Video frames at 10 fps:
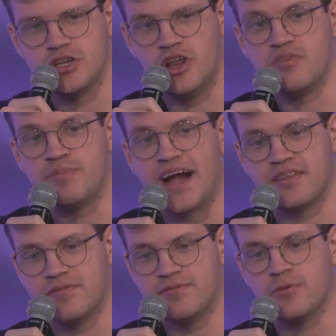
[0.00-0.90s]
a lot of back
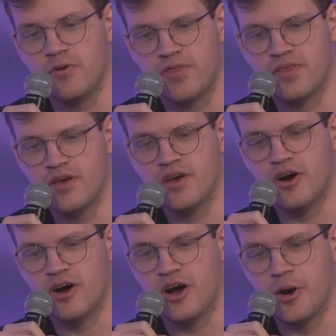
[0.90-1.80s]
and forth
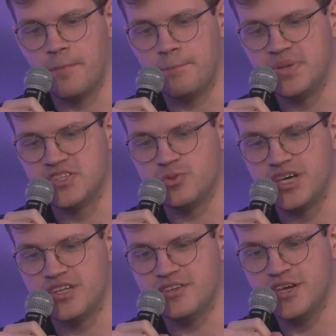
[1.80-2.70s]

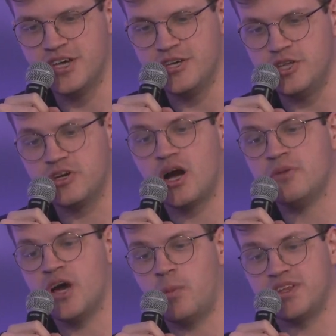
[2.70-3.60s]
between
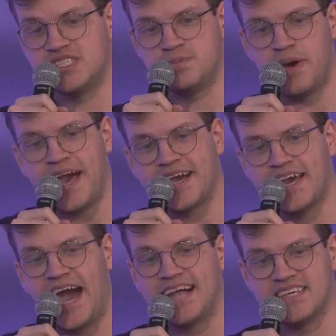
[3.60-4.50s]
coming up with a spec,
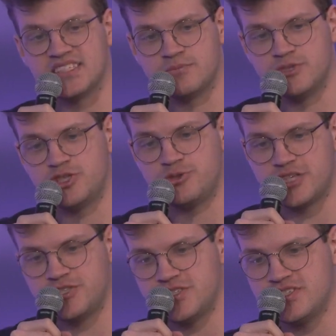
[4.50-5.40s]
adding some
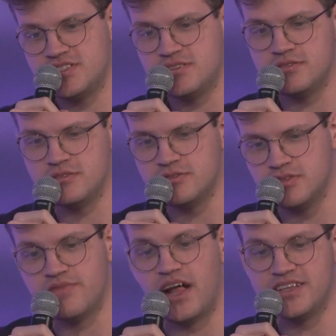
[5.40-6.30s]
restrictions to
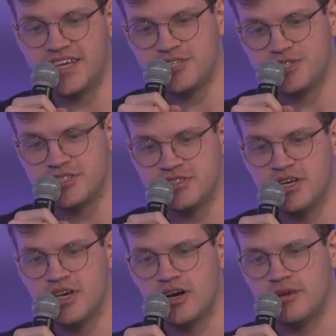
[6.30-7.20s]
the validation,
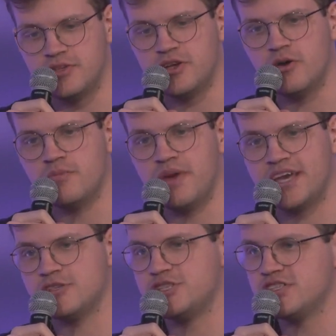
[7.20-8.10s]
and
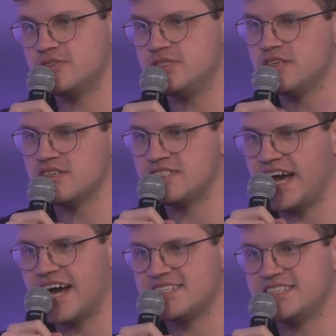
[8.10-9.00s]
making sure there's no DDoS
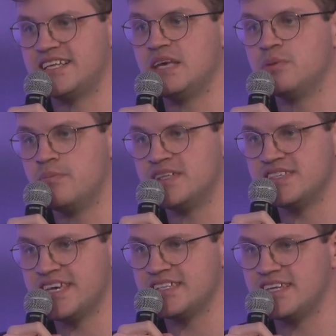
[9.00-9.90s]
attacks, and then
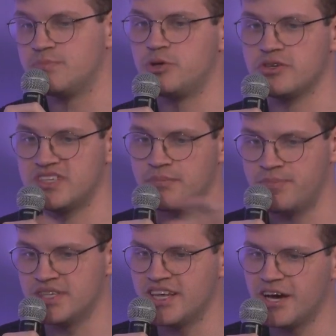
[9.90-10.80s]
implementing it in a prototype
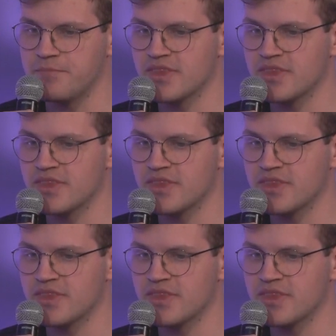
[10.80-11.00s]
bundler,